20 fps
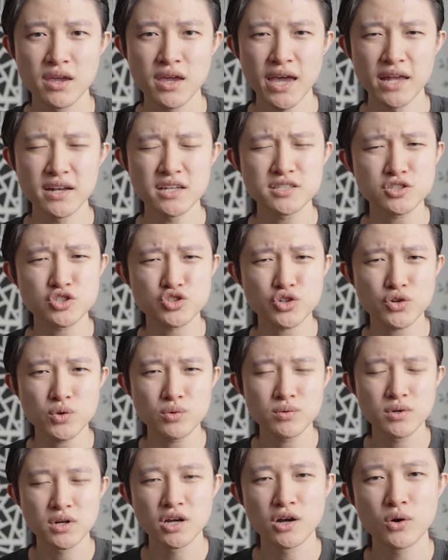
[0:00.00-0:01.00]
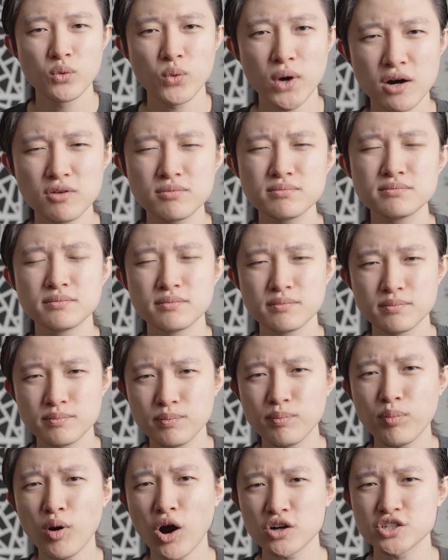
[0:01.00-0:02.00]
And is it true? Well,
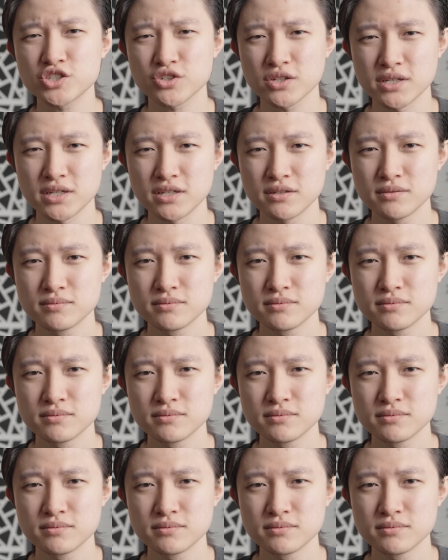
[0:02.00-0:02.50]
partially.